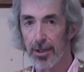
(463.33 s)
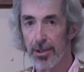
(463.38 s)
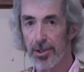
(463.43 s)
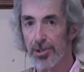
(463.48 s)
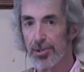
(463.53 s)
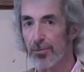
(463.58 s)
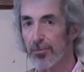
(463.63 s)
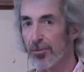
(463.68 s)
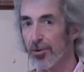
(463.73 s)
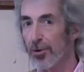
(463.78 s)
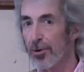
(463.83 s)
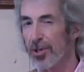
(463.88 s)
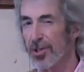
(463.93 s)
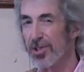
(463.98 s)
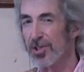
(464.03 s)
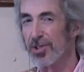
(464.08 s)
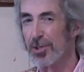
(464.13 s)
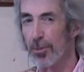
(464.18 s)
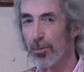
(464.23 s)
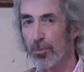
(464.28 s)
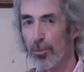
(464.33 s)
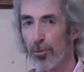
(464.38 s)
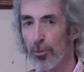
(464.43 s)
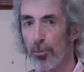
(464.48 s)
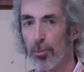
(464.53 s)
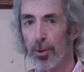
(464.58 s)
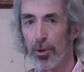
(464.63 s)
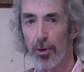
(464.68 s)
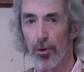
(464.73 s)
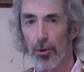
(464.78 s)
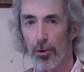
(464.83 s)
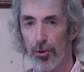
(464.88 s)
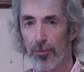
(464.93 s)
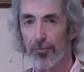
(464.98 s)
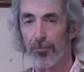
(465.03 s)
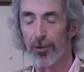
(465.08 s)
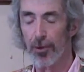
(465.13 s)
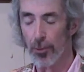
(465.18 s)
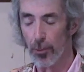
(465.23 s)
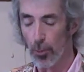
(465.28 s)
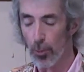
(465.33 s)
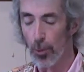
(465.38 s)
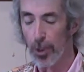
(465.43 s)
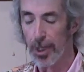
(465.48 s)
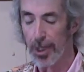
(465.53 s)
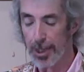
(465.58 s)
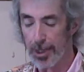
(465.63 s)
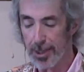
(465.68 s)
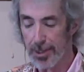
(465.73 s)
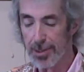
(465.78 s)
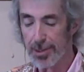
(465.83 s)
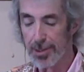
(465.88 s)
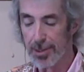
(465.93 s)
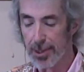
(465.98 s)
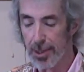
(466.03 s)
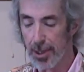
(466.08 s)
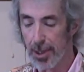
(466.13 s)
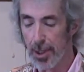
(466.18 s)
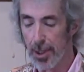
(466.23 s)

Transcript: in some very simple but heartfelt ways.